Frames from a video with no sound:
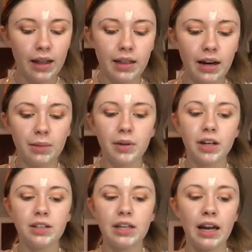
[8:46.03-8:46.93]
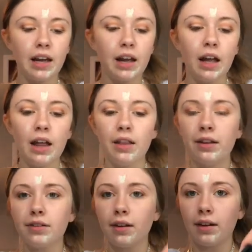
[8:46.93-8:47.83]
And then I'm gonna take
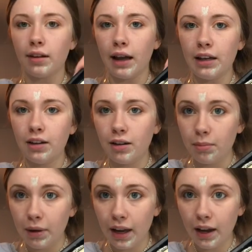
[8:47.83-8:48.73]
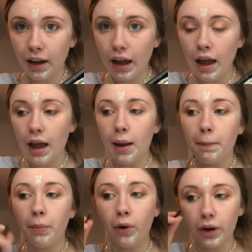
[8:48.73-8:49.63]
this light pink
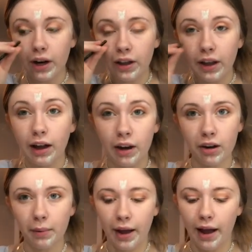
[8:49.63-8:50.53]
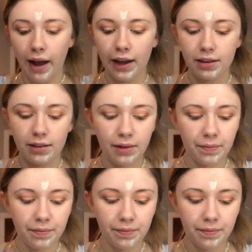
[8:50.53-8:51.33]
and put it like under my eyes.